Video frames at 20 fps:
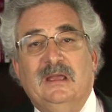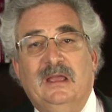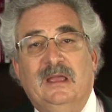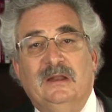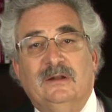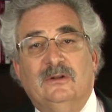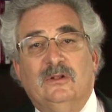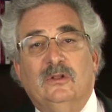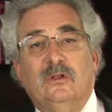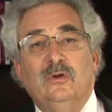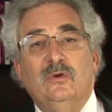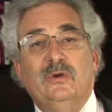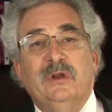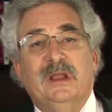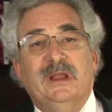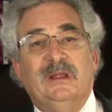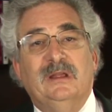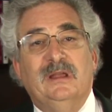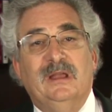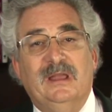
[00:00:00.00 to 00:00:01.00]

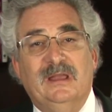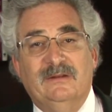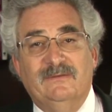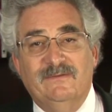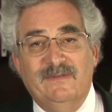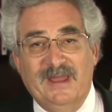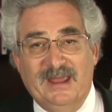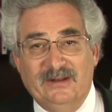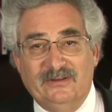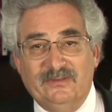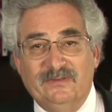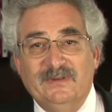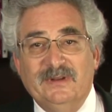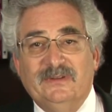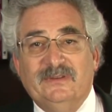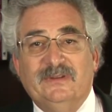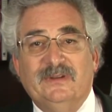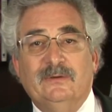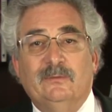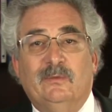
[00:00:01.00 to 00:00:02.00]
including
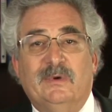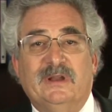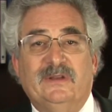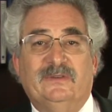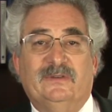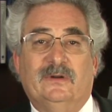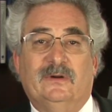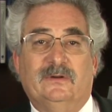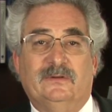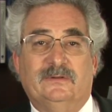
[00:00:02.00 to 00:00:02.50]
advancements in research.